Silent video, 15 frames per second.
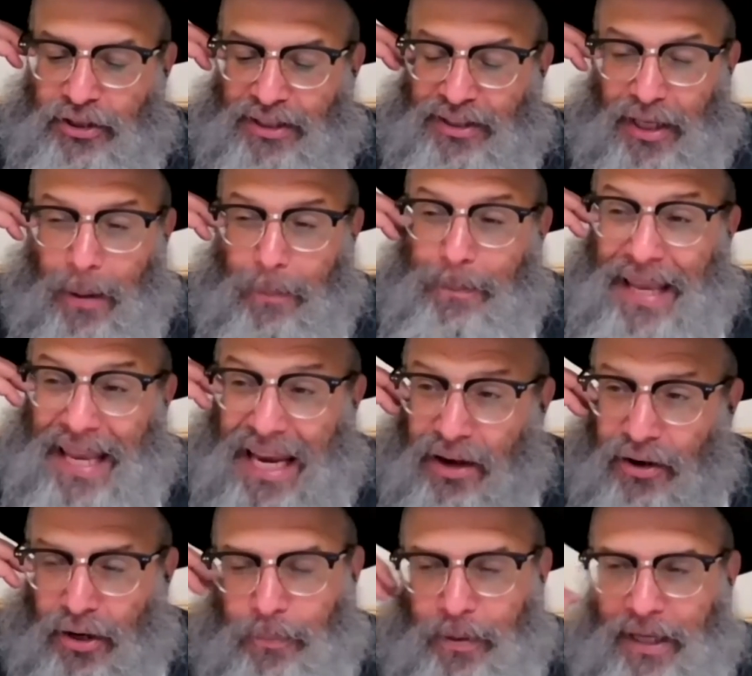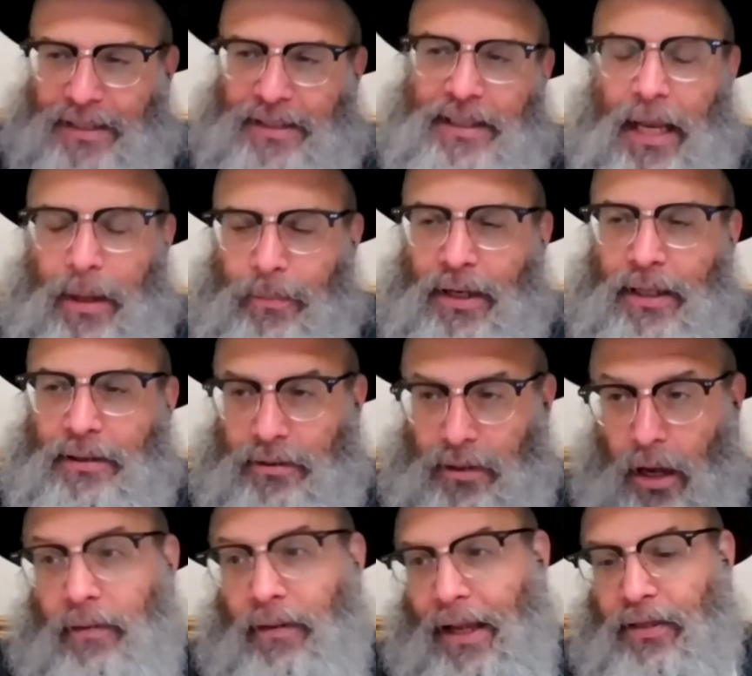doesn't appear to be a statement, it's
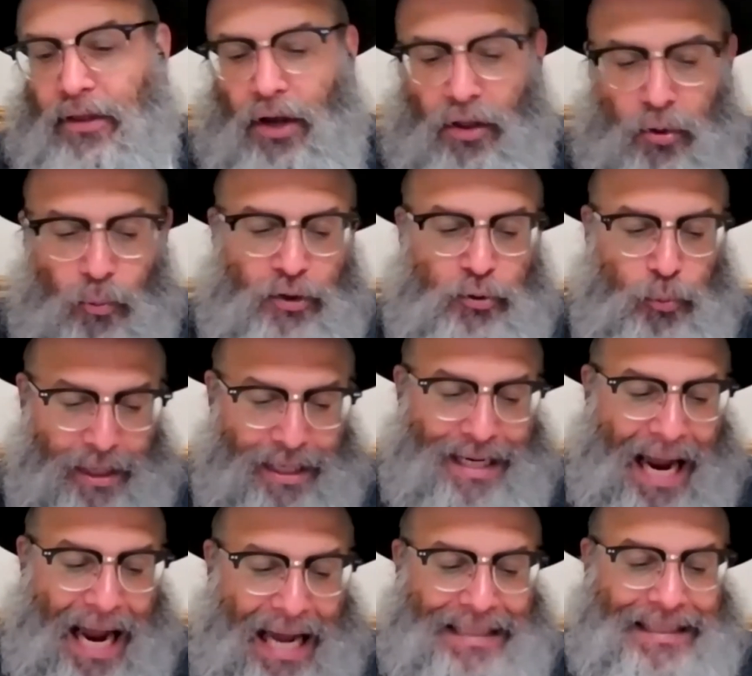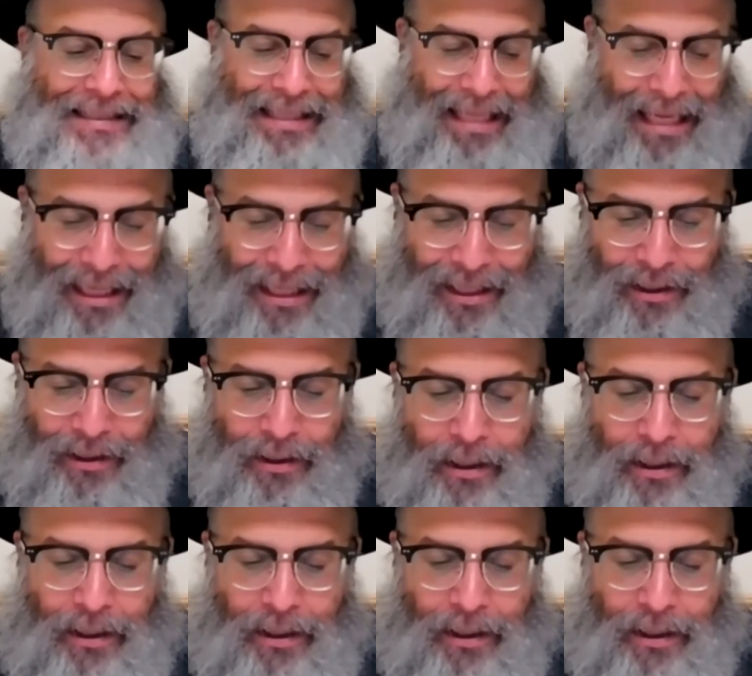unlike the other ones where God said.